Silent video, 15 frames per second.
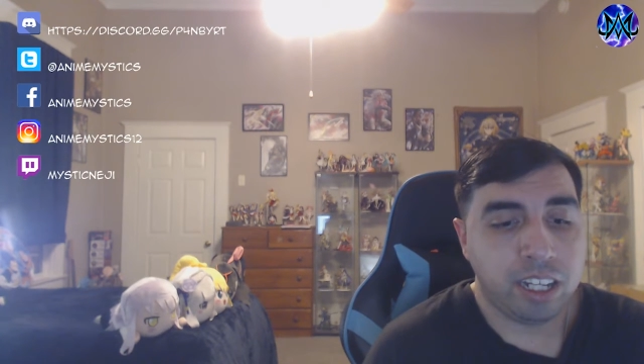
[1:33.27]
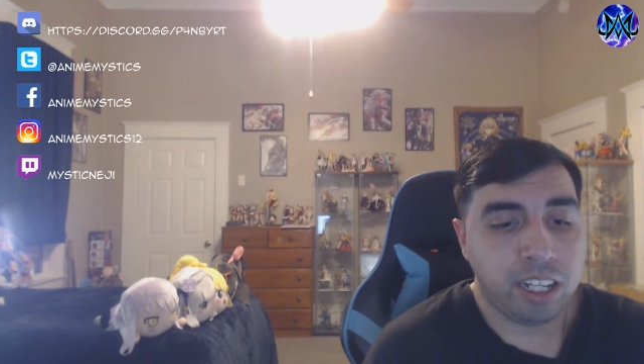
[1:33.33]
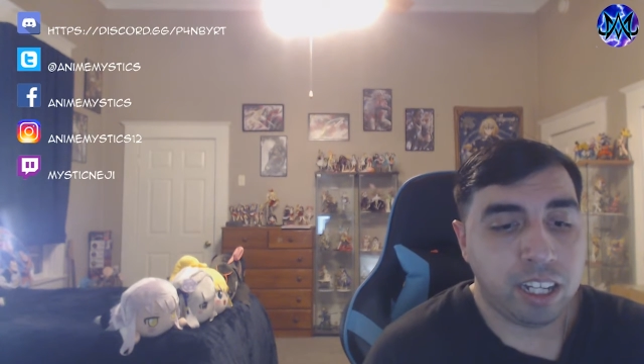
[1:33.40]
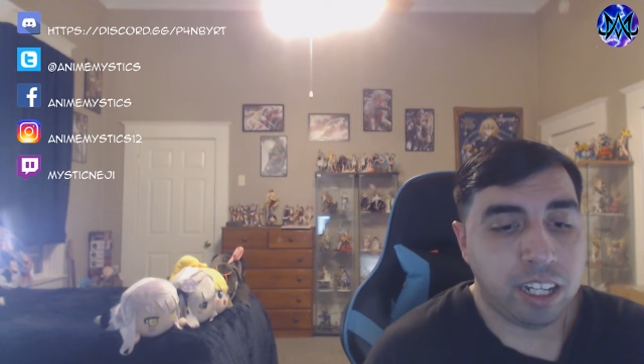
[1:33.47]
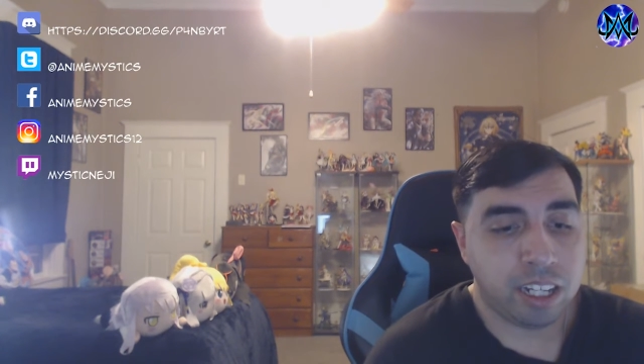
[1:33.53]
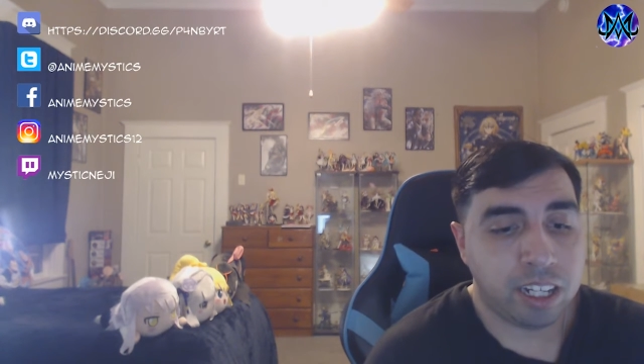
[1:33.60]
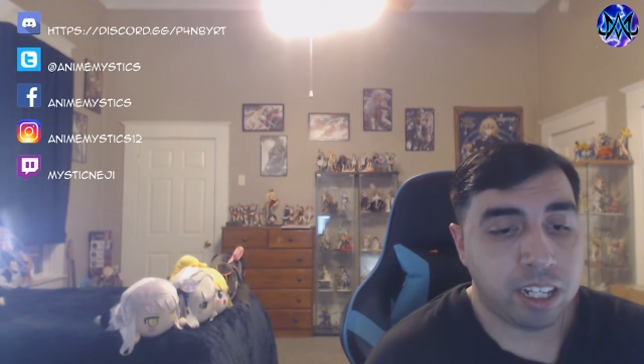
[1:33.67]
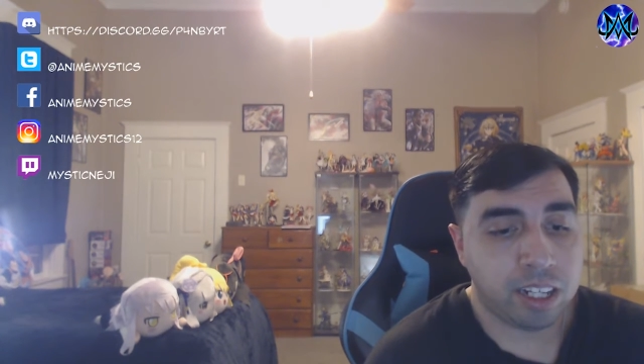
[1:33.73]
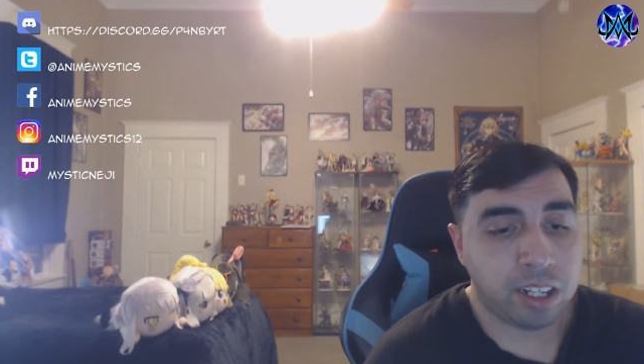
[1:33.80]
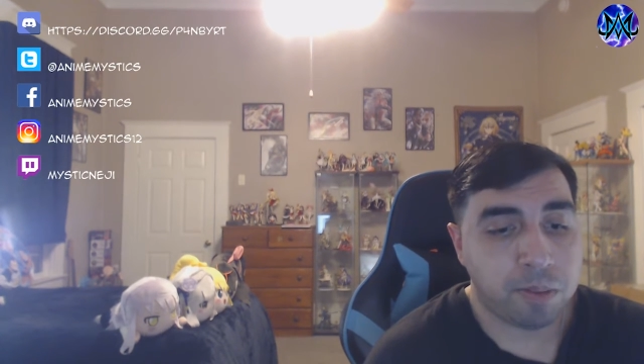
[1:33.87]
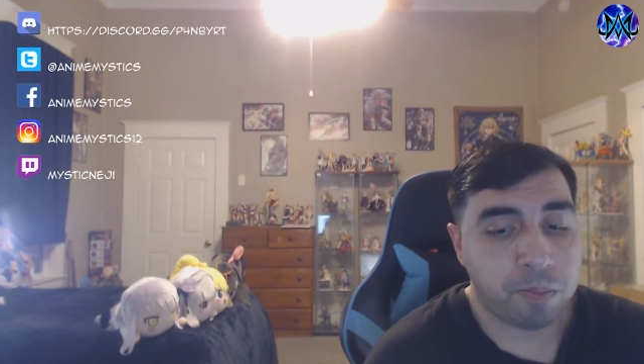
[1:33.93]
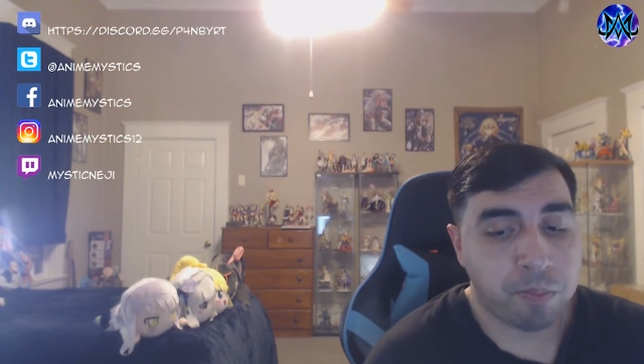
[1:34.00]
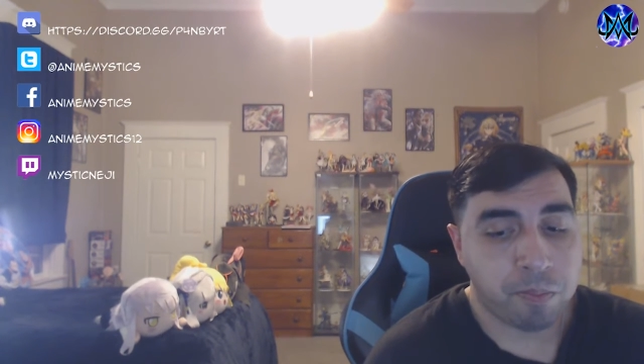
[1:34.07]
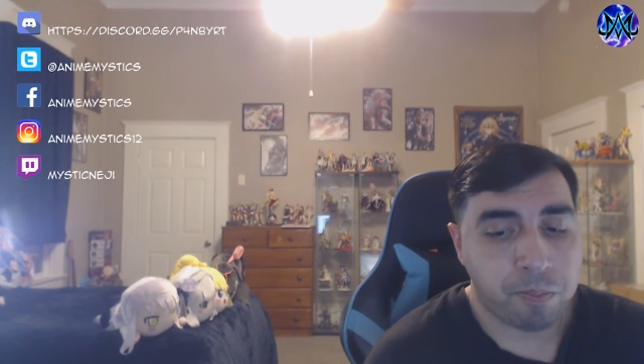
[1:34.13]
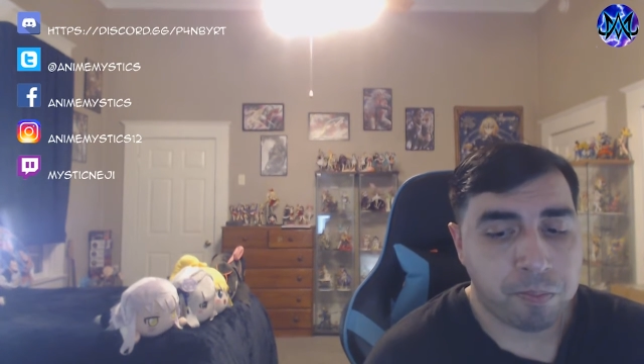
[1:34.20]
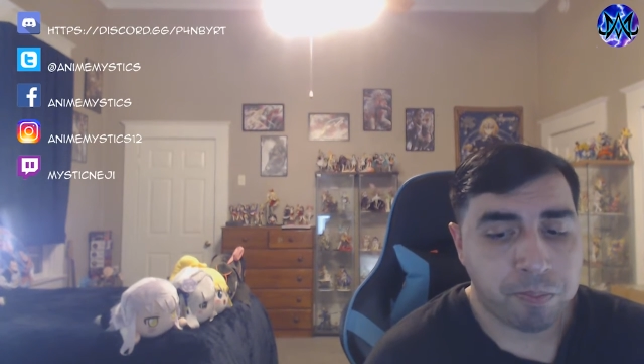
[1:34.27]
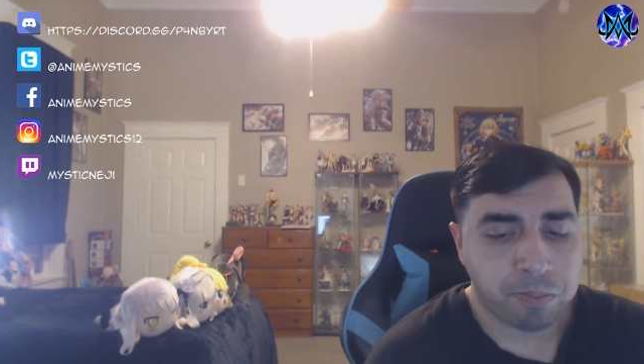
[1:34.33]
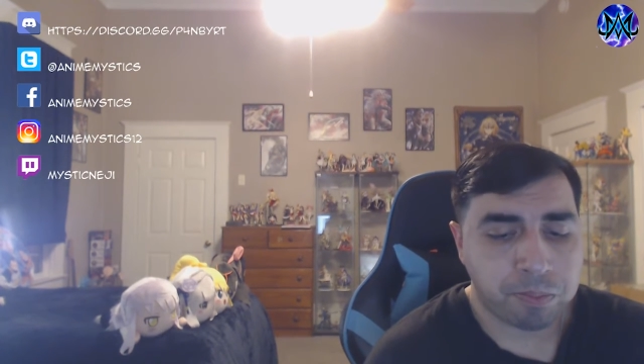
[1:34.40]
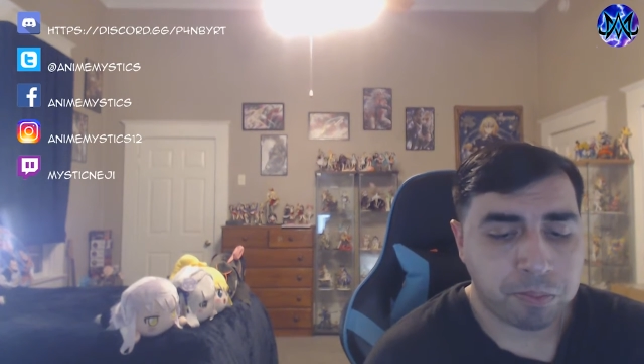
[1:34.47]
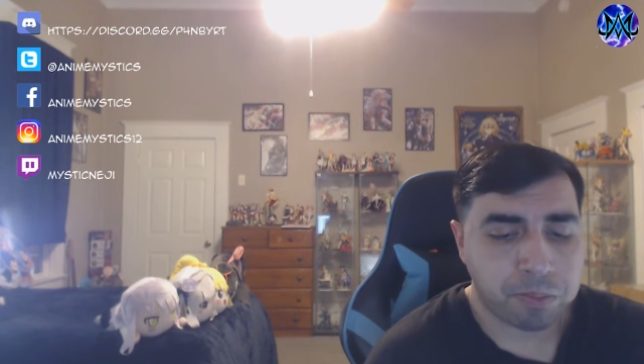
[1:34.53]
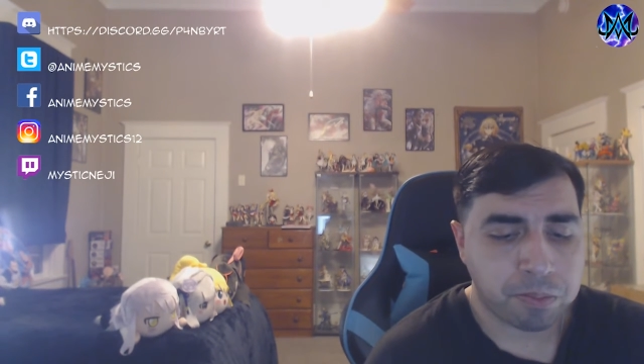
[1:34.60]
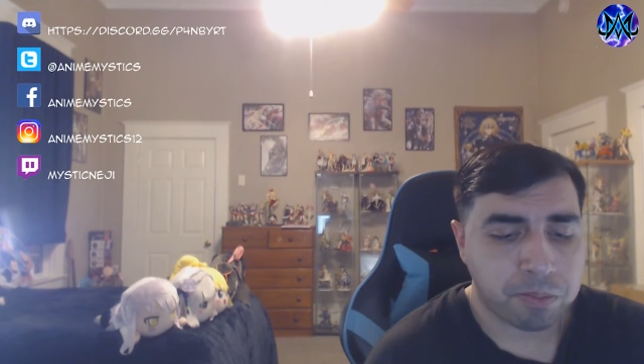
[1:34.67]
Um,
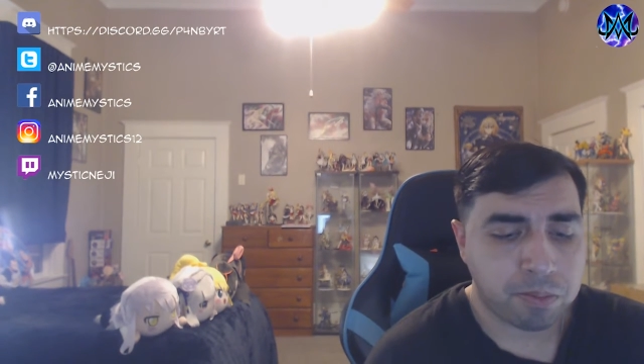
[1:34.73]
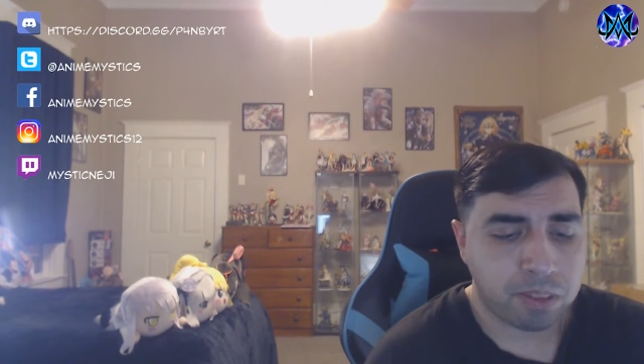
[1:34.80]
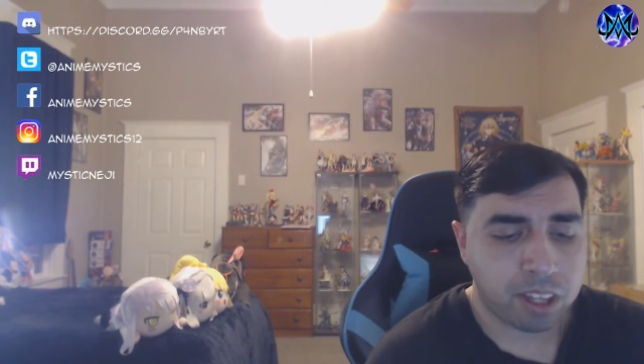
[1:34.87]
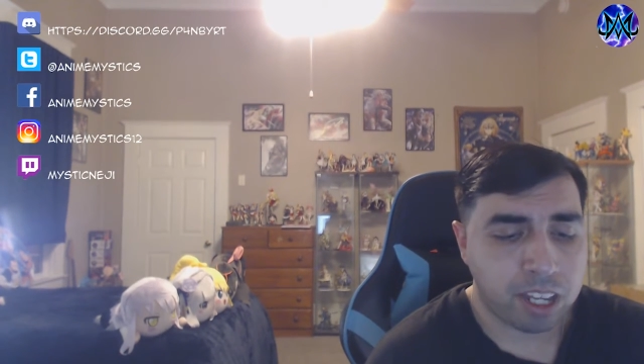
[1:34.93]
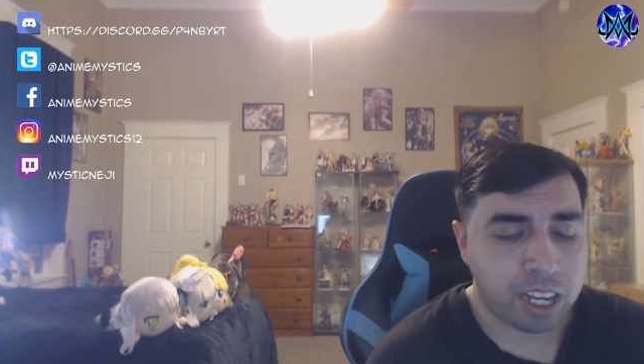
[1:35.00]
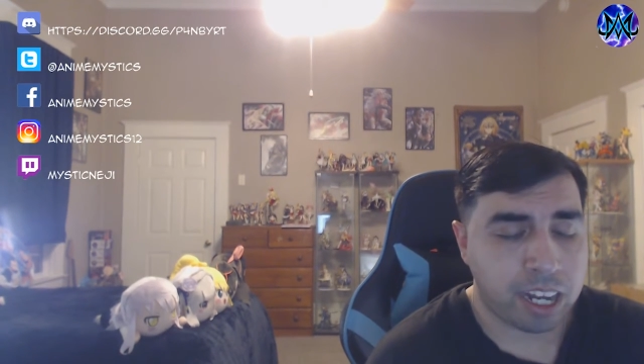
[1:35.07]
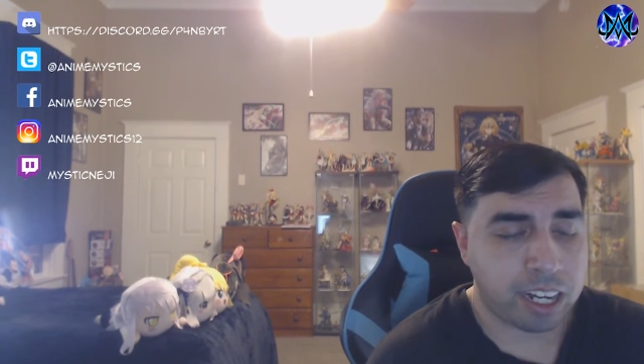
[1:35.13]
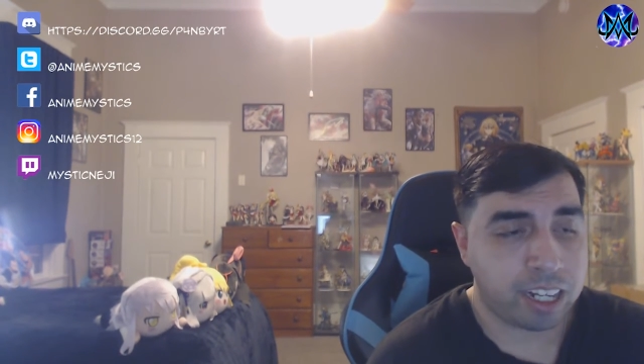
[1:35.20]
and I